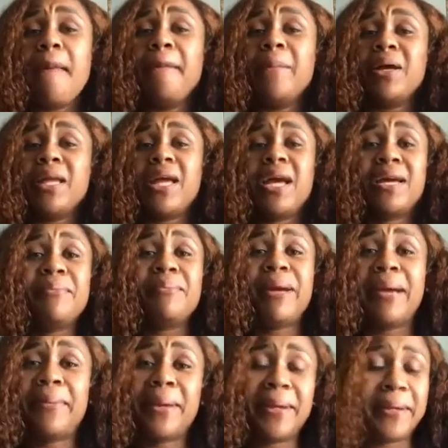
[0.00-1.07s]
But yeah,
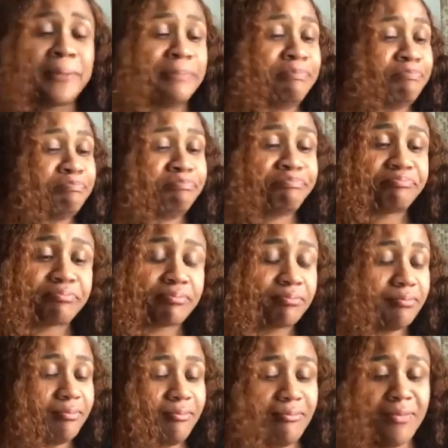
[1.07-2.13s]
baby,
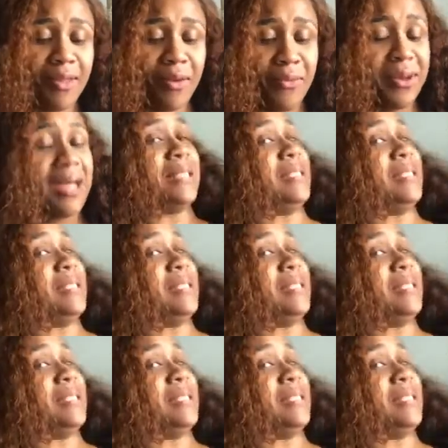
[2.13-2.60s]
when I